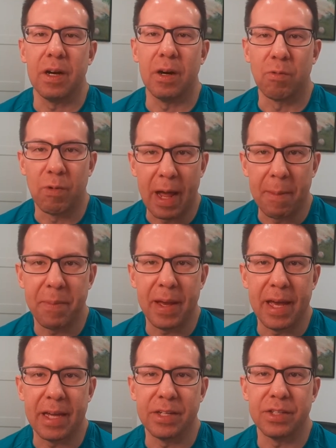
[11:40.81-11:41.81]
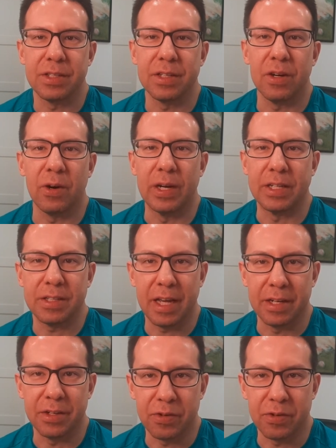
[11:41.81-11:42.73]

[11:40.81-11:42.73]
a rampage, or in a San